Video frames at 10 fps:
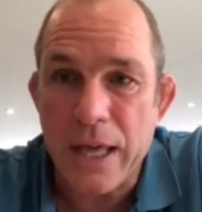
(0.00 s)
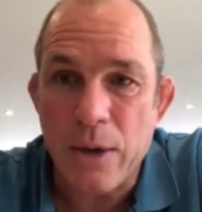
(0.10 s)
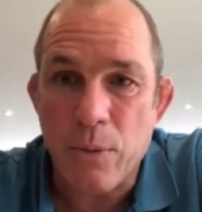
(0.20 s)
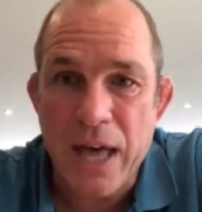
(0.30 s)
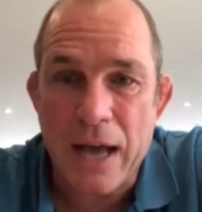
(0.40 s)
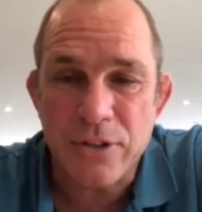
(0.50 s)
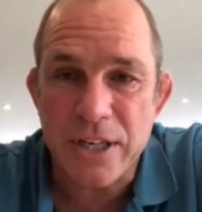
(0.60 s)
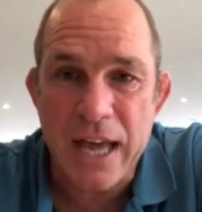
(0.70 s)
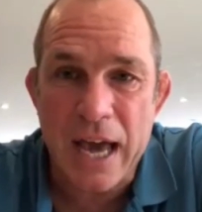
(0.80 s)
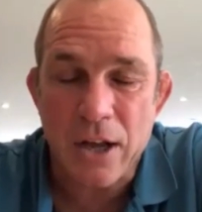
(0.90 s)
Without
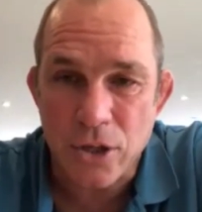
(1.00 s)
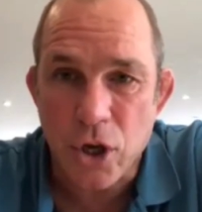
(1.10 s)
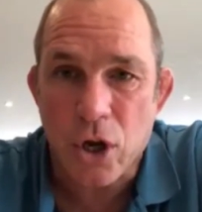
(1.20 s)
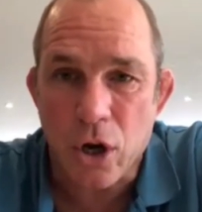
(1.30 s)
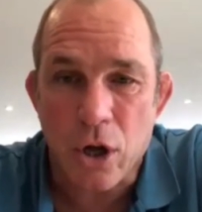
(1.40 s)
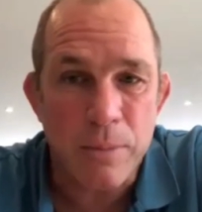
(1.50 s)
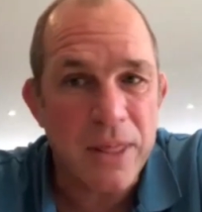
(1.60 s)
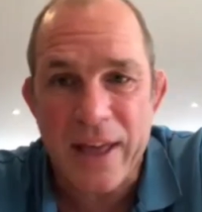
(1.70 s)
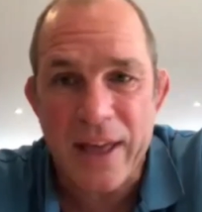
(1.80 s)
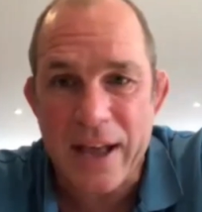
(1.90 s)
a doubt, as a club,
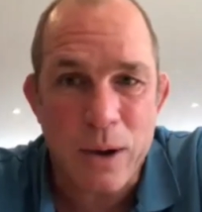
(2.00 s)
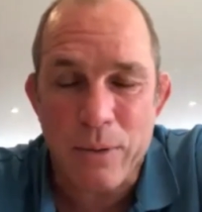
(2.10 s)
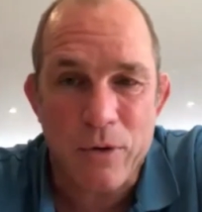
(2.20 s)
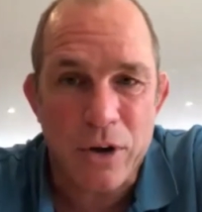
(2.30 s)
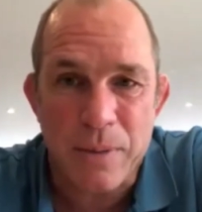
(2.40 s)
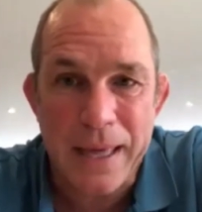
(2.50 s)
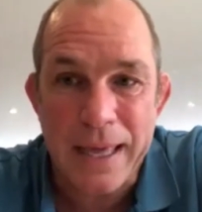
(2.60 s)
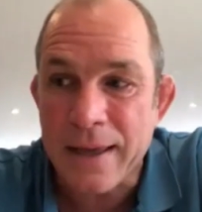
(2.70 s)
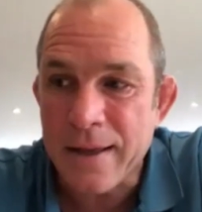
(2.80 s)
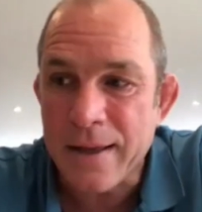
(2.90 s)
that's where we've got to
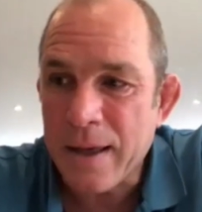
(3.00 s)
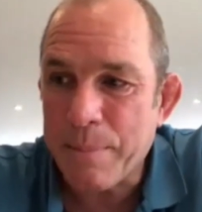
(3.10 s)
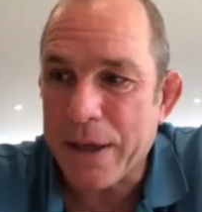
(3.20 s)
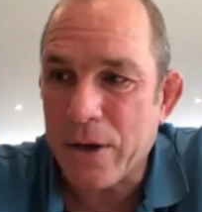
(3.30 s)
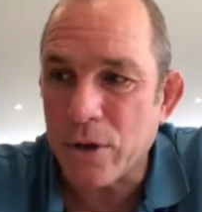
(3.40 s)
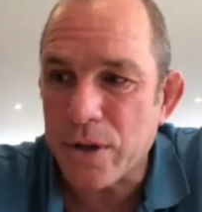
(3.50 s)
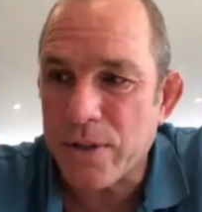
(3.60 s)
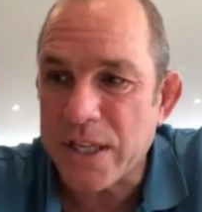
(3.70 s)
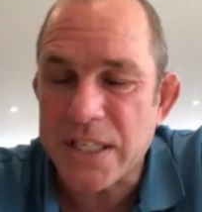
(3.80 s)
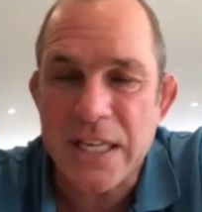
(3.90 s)
be, because
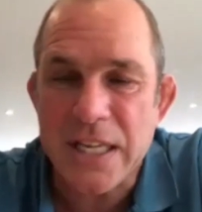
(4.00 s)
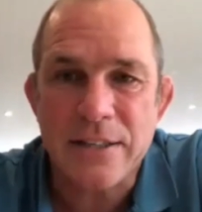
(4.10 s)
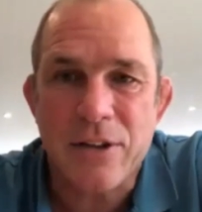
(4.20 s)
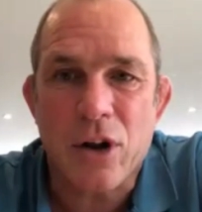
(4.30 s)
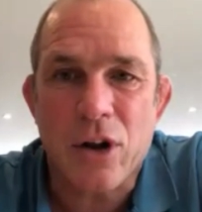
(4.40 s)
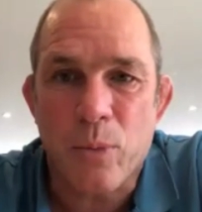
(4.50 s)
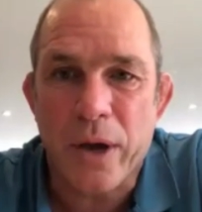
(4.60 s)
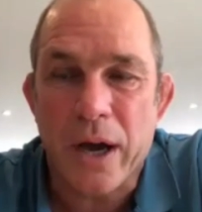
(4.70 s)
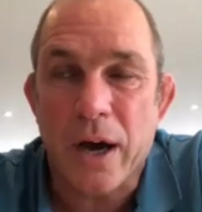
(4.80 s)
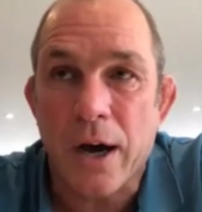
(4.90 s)
the size of the club
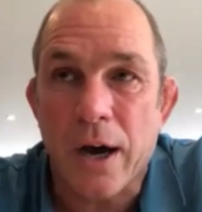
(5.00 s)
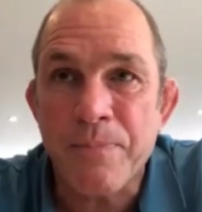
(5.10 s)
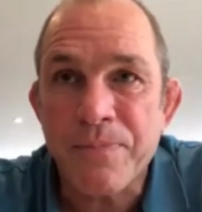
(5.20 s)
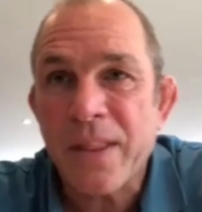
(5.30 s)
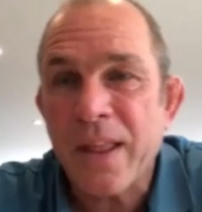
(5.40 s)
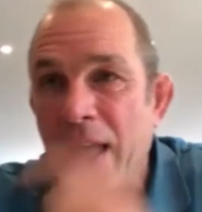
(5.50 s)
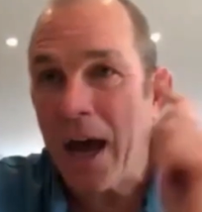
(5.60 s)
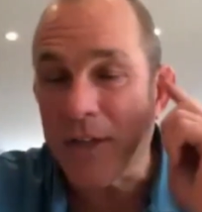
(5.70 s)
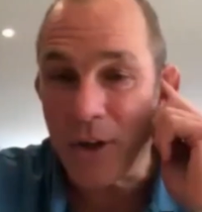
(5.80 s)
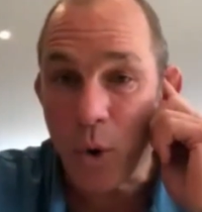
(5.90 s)
we are
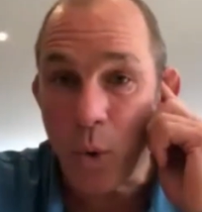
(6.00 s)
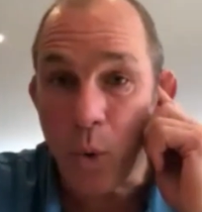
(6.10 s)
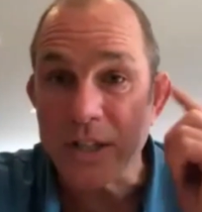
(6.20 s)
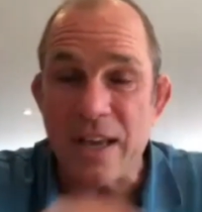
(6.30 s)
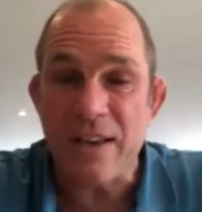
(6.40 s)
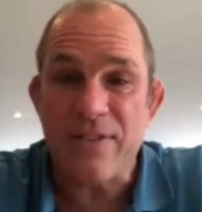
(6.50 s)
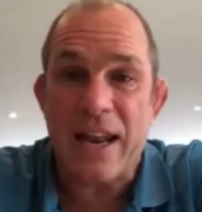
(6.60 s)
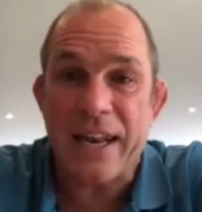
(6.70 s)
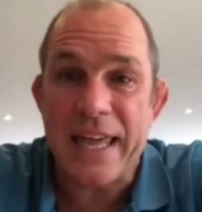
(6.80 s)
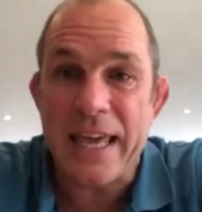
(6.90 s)
and the quality of
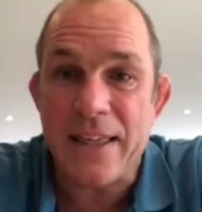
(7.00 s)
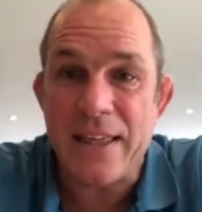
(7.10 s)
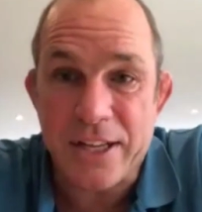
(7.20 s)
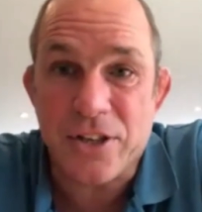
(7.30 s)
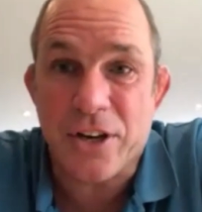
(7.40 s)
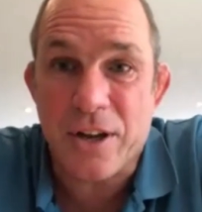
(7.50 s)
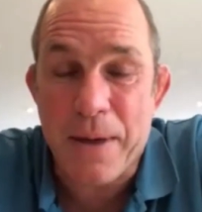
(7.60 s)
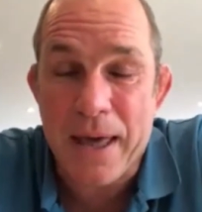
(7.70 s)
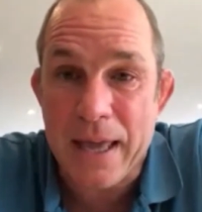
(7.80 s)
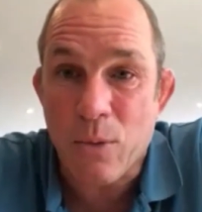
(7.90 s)
that league that it's going to
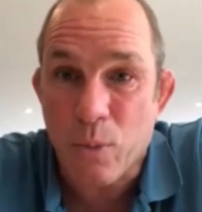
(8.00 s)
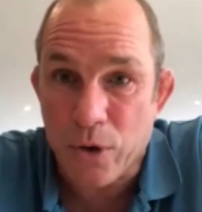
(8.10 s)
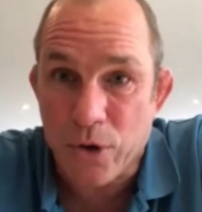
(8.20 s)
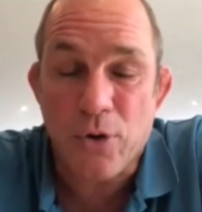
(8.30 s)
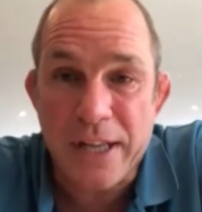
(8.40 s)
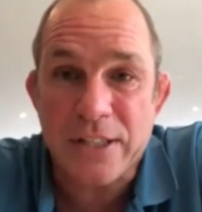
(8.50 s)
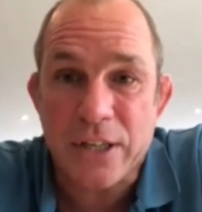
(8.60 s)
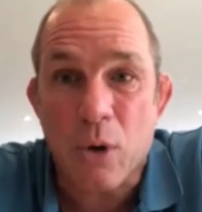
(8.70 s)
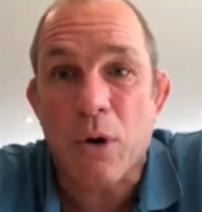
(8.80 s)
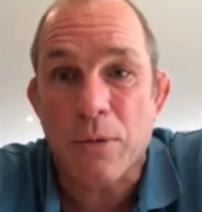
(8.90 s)
be, we do need to
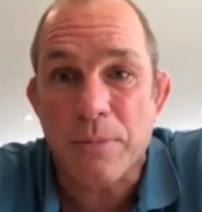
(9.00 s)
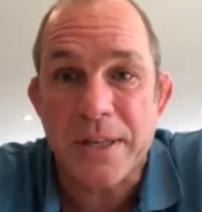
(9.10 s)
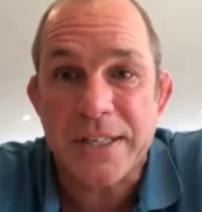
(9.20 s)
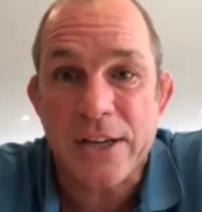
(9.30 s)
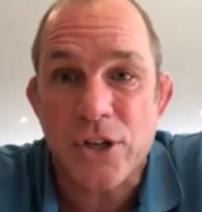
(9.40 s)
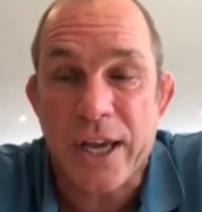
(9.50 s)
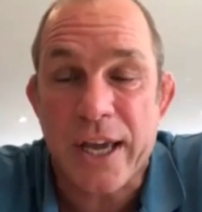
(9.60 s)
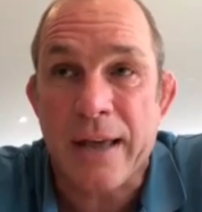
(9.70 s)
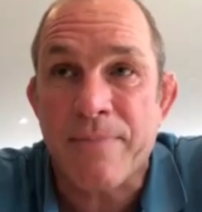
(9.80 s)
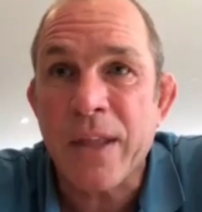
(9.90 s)
go up this next
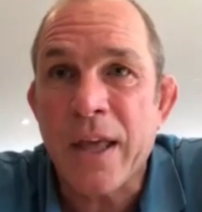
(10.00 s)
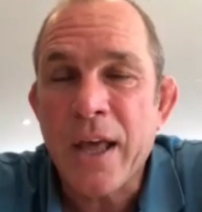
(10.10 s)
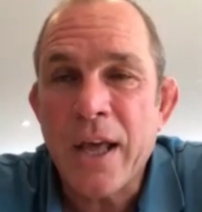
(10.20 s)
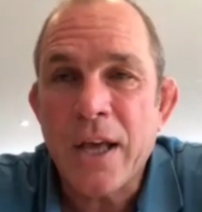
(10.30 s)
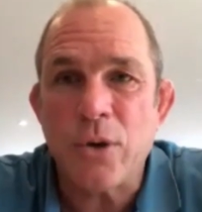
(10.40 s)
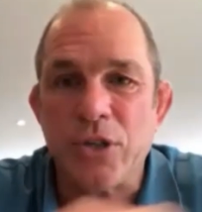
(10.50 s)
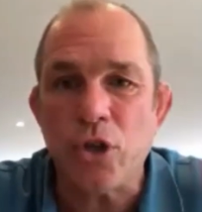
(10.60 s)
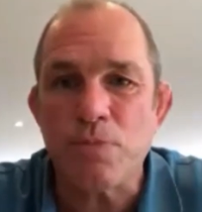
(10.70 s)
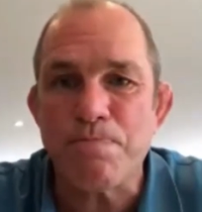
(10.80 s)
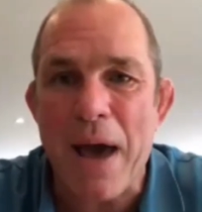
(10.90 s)
year. So it's
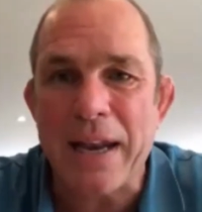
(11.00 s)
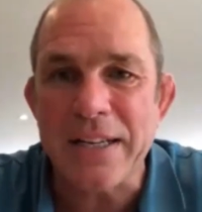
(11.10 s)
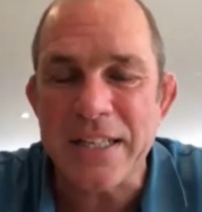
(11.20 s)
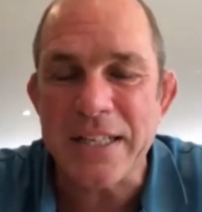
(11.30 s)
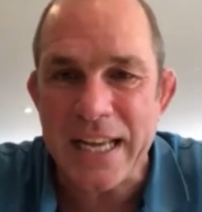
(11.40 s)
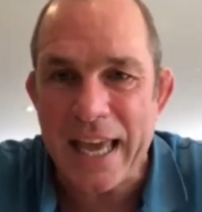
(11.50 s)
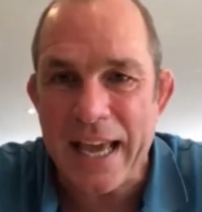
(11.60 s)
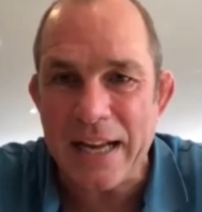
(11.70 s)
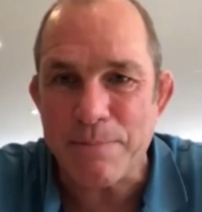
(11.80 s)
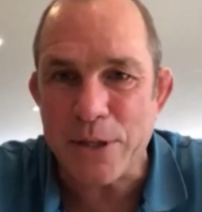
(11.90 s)
just balancing
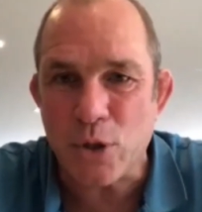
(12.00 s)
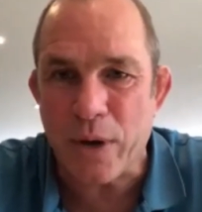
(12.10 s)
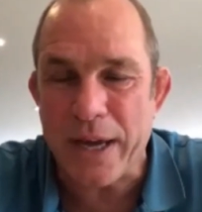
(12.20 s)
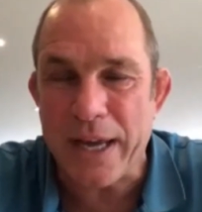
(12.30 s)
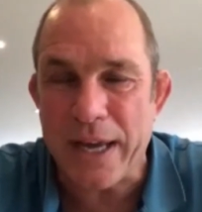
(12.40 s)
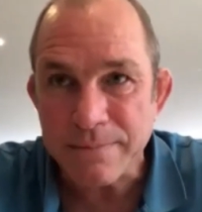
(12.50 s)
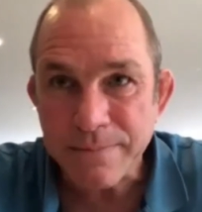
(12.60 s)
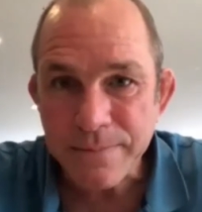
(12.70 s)
it between